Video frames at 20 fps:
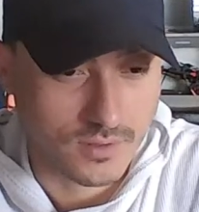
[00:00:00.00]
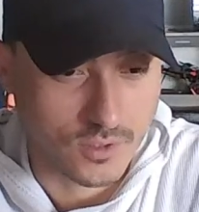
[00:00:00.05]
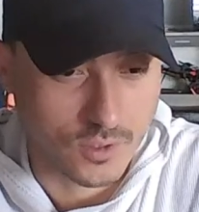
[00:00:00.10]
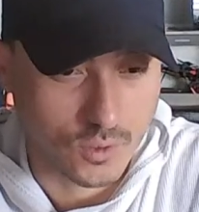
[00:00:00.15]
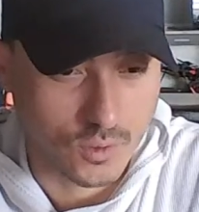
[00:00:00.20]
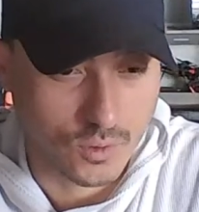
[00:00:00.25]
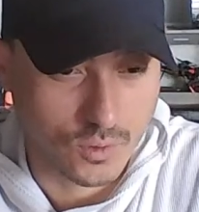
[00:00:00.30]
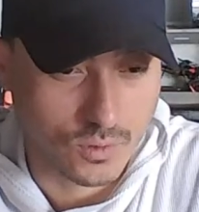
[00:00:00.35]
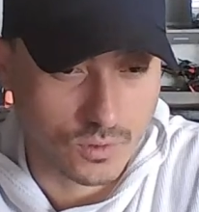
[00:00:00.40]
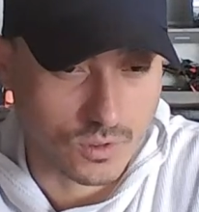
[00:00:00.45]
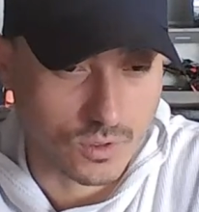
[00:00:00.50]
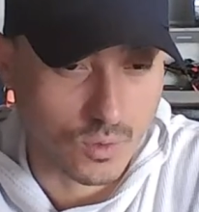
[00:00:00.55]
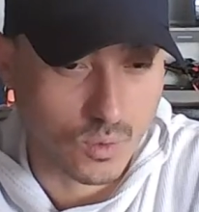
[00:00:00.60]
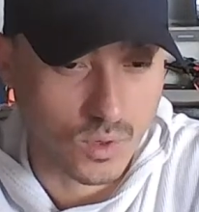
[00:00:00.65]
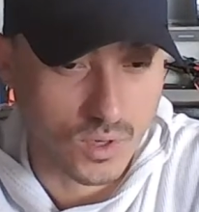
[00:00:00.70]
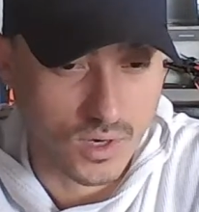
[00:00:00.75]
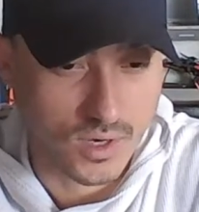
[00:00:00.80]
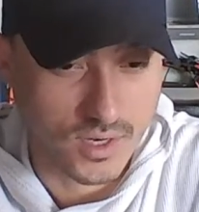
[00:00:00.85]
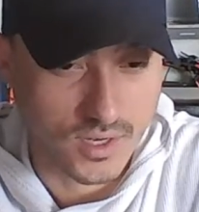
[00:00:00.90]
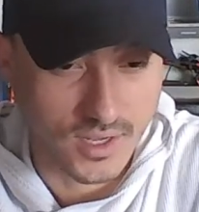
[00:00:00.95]
dual or
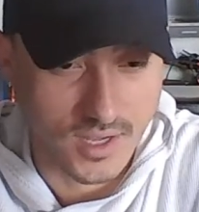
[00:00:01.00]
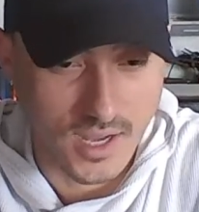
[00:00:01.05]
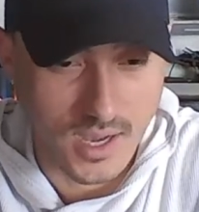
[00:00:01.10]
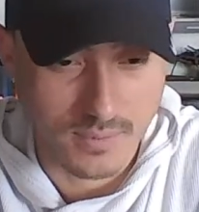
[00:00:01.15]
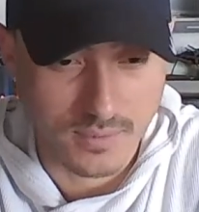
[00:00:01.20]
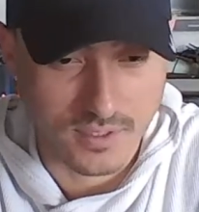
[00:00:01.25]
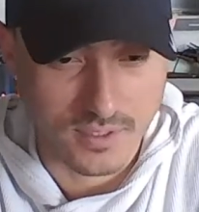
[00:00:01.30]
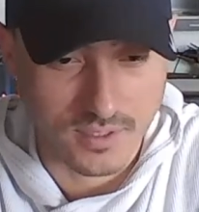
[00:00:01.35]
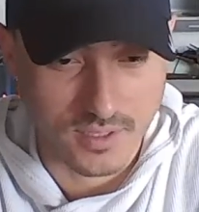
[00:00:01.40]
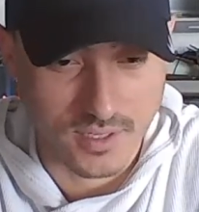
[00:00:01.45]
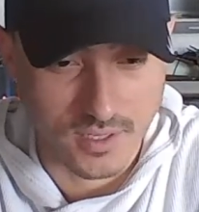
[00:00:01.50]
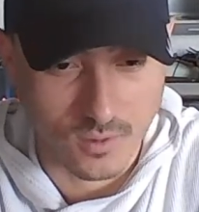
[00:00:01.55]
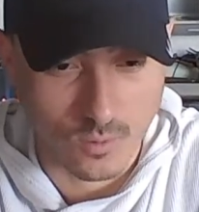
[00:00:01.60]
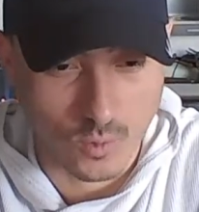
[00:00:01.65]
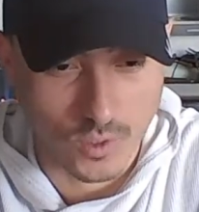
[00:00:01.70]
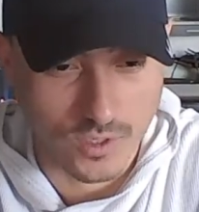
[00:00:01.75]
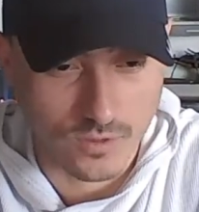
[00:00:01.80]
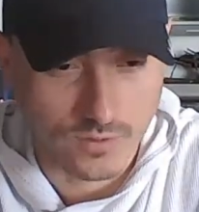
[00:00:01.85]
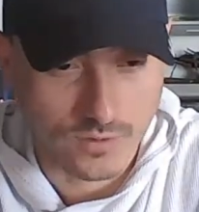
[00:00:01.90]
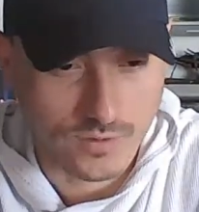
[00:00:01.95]
quad encapsulating
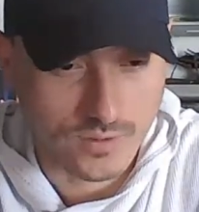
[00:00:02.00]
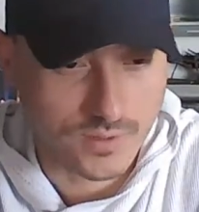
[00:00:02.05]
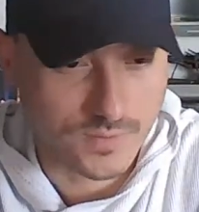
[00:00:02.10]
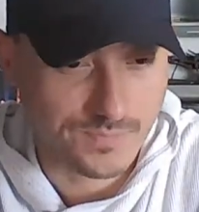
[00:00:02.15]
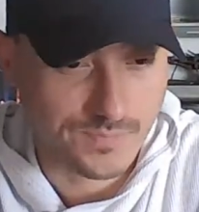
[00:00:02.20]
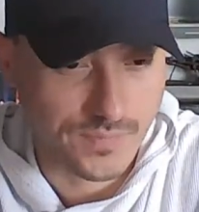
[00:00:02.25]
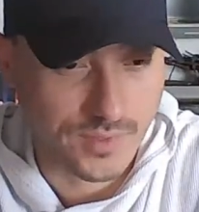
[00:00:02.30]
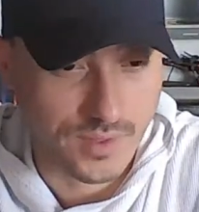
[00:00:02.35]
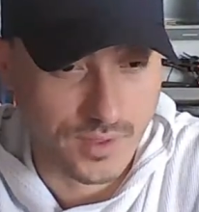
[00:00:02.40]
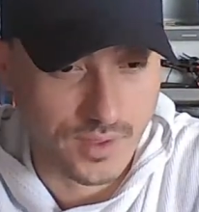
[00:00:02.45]
wheels,